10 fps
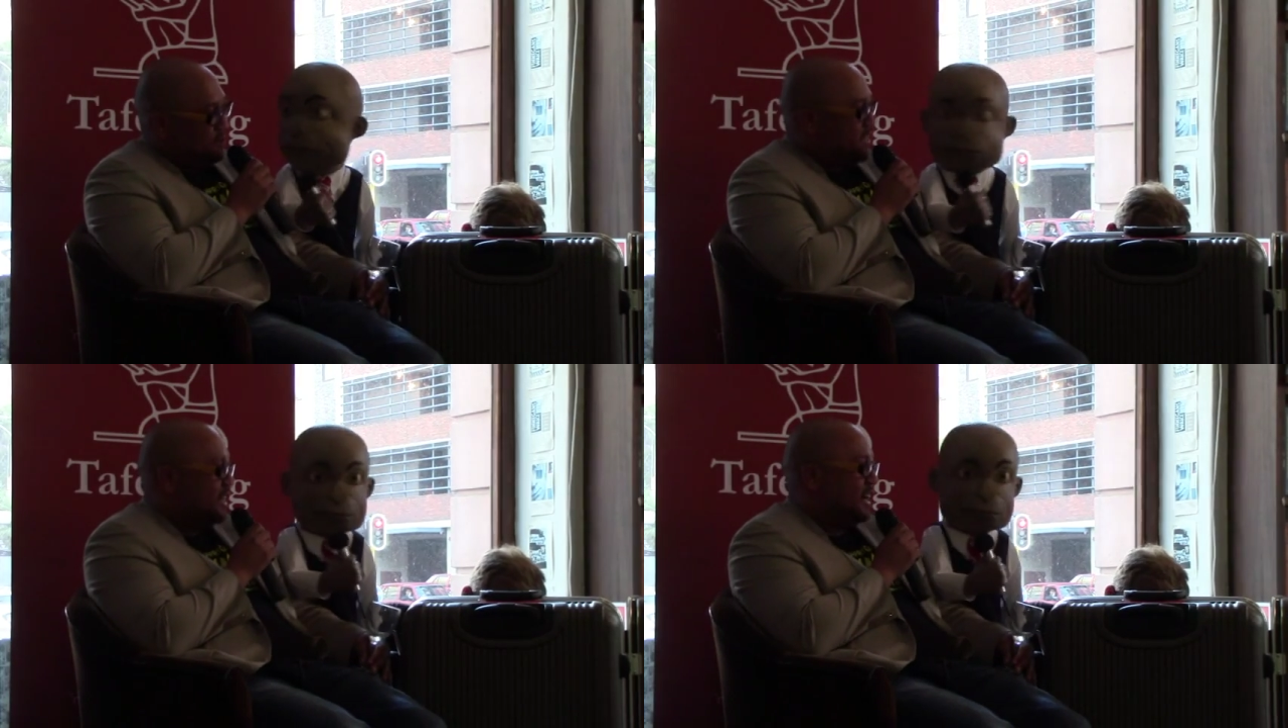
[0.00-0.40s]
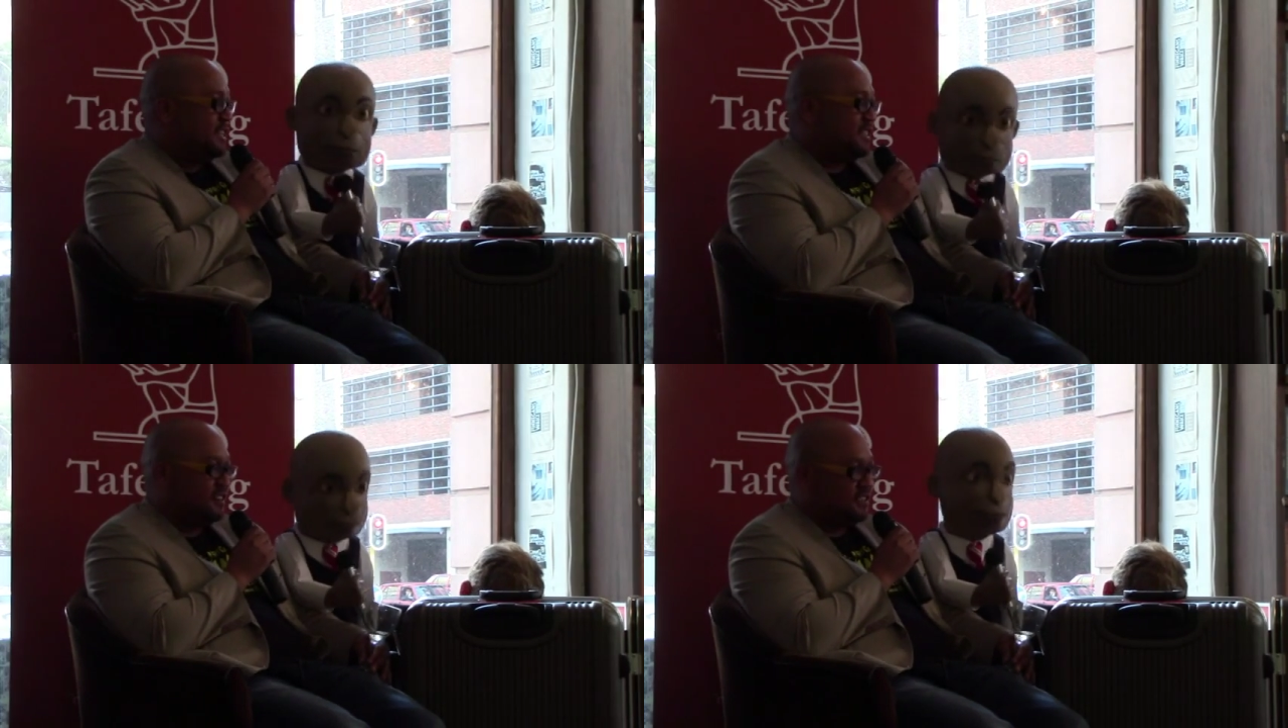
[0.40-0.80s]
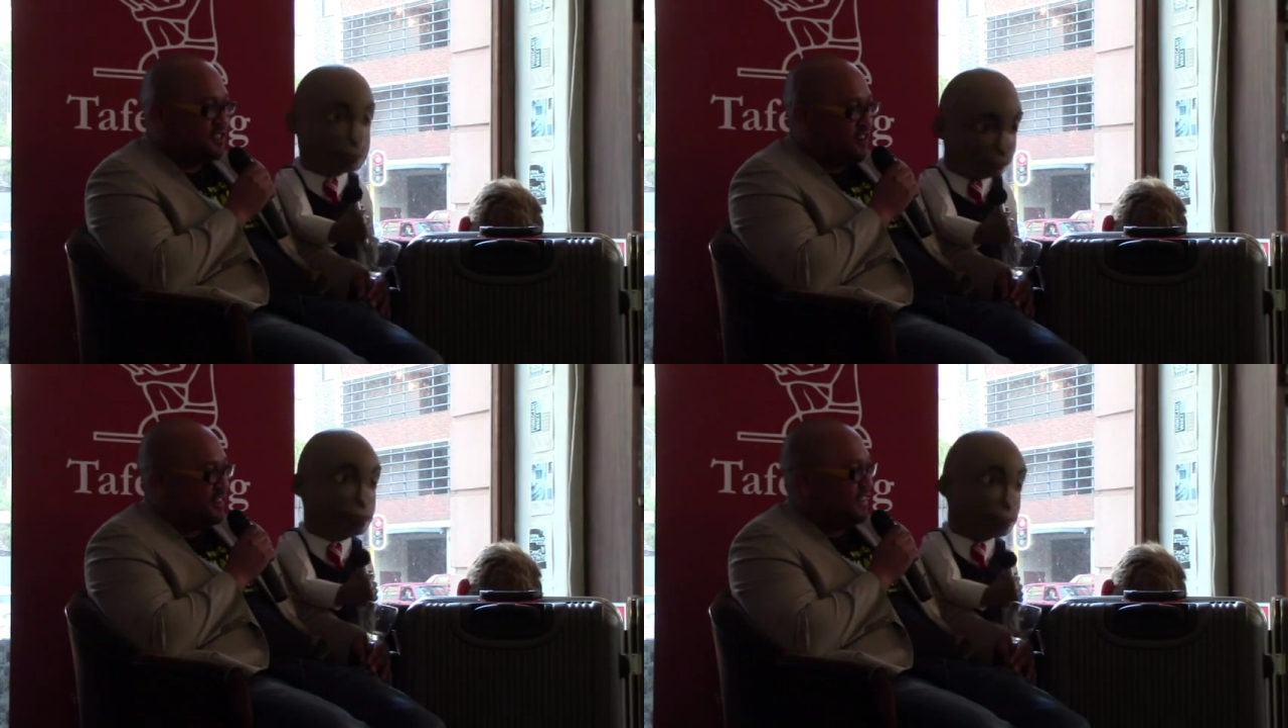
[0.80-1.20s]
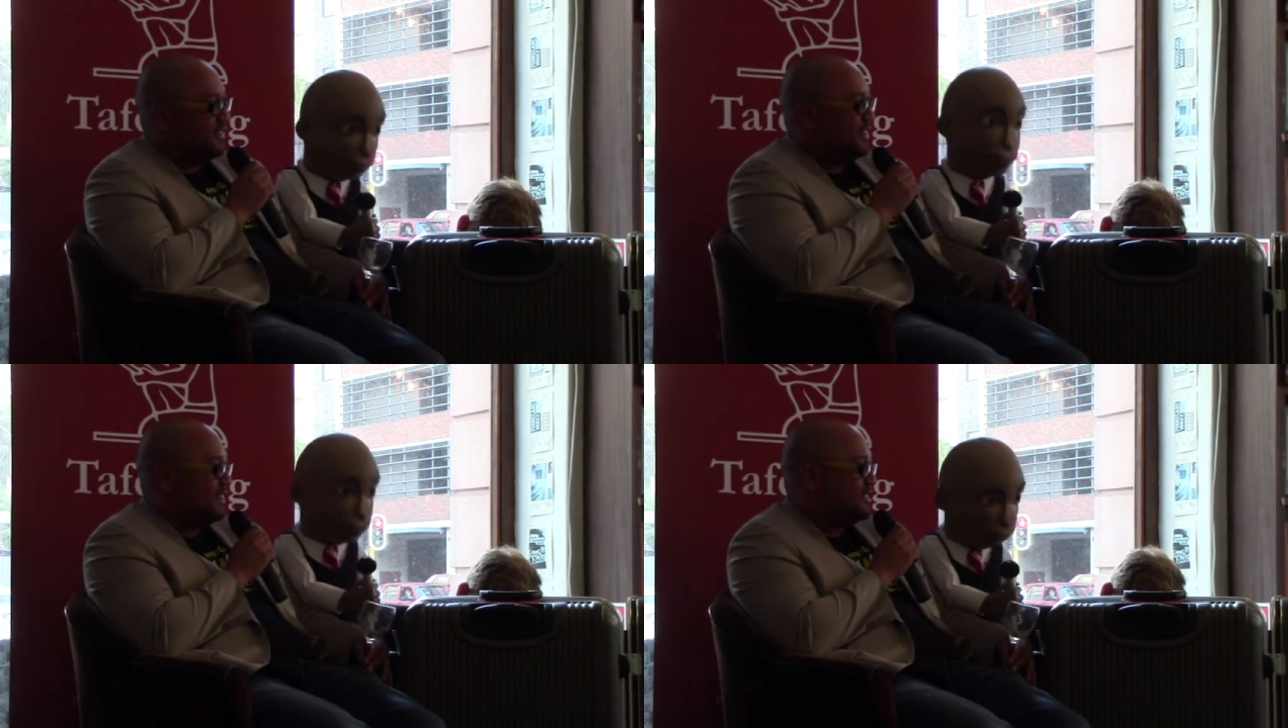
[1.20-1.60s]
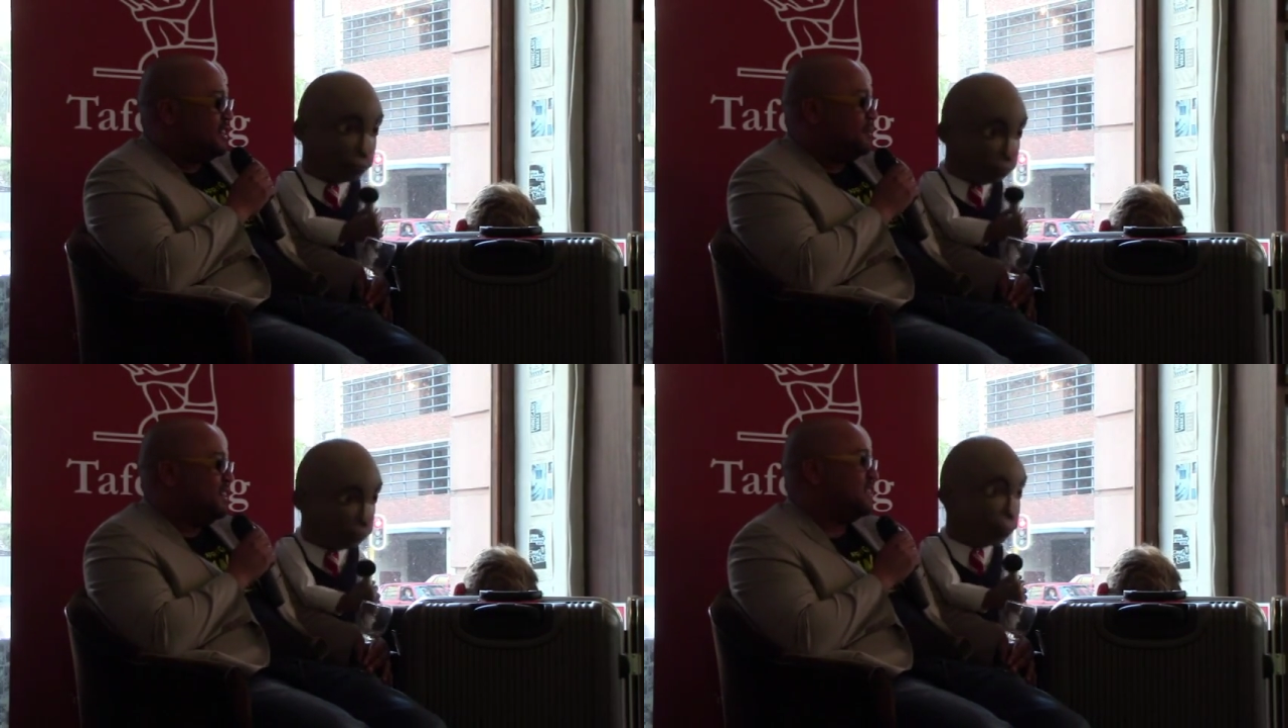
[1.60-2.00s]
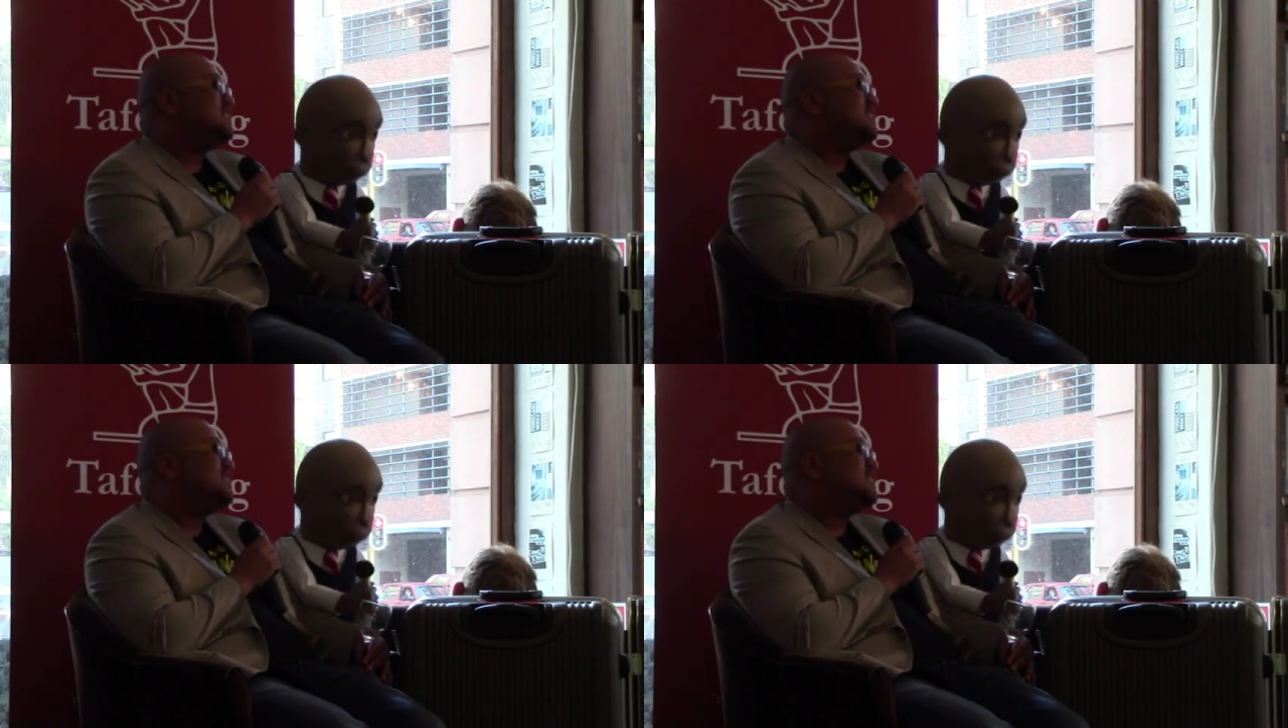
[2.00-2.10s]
DA starts trending in the next 10 minutes.